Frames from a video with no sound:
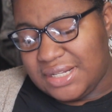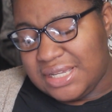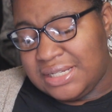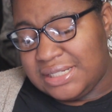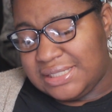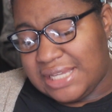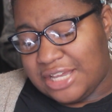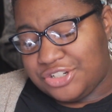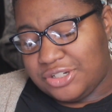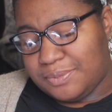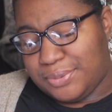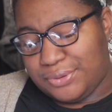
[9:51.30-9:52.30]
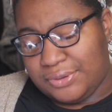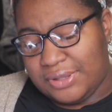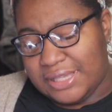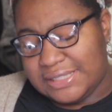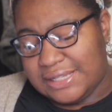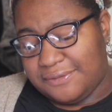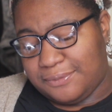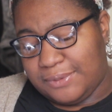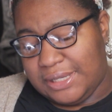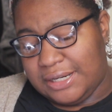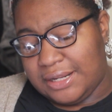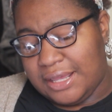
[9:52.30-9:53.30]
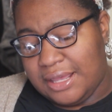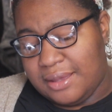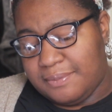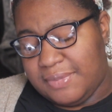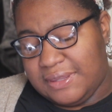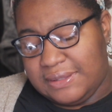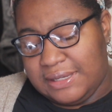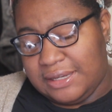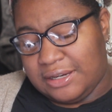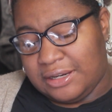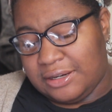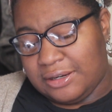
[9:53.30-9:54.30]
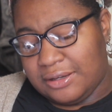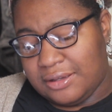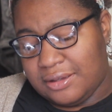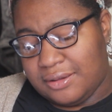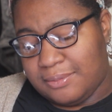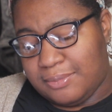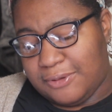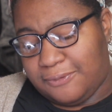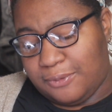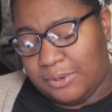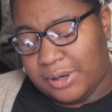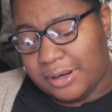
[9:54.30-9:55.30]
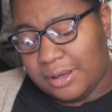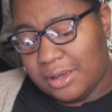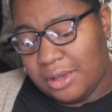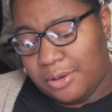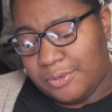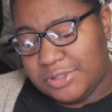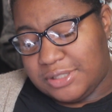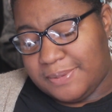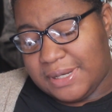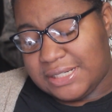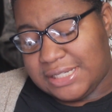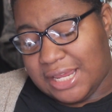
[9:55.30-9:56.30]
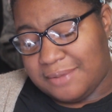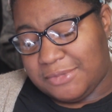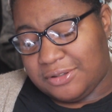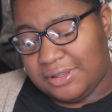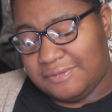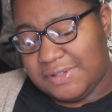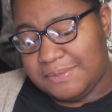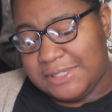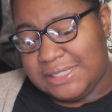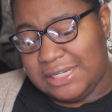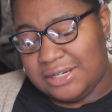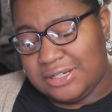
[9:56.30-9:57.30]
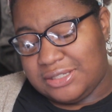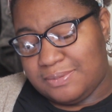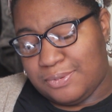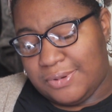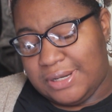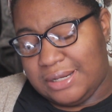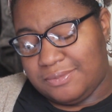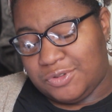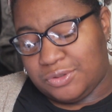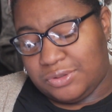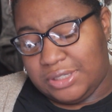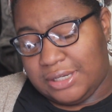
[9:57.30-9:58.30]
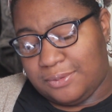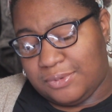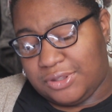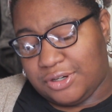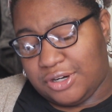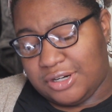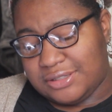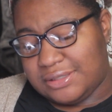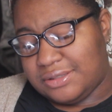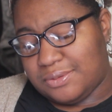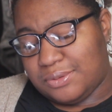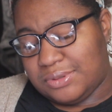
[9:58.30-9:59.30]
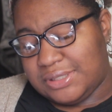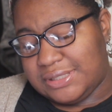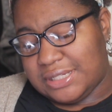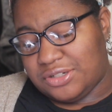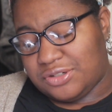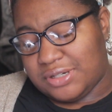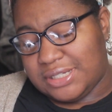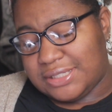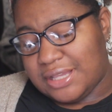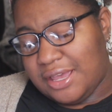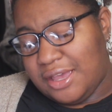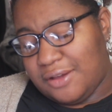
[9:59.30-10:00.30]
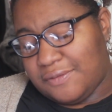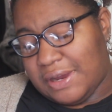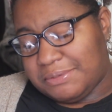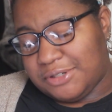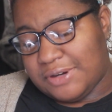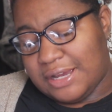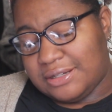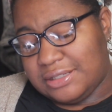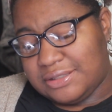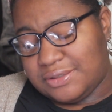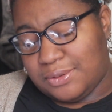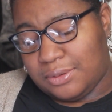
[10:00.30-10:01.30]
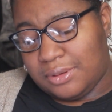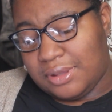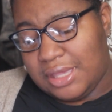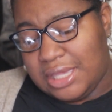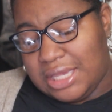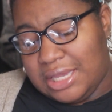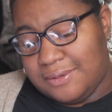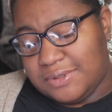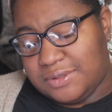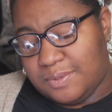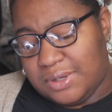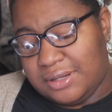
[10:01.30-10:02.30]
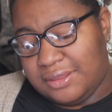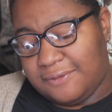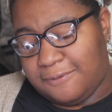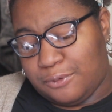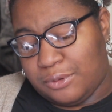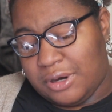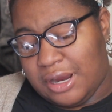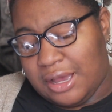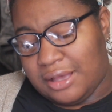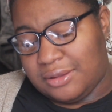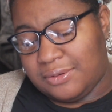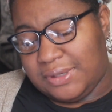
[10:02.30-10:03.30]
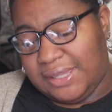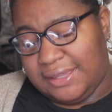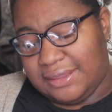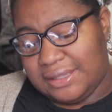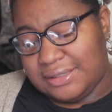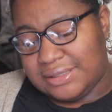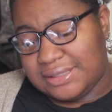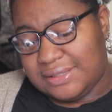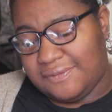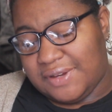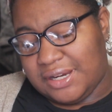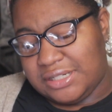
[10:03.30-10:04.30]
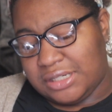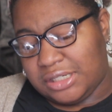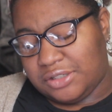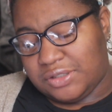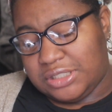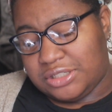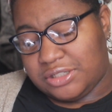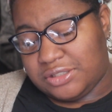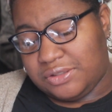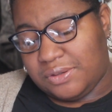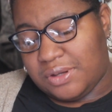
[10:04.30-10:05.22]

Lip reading: A nostalgic pull as if we'd been here before. Once upon a time there lived a mysterious boy named Julian with a curse as old as centuries wrapped around his soul. He was one of the 4 hollow heathens, the very dark creatures who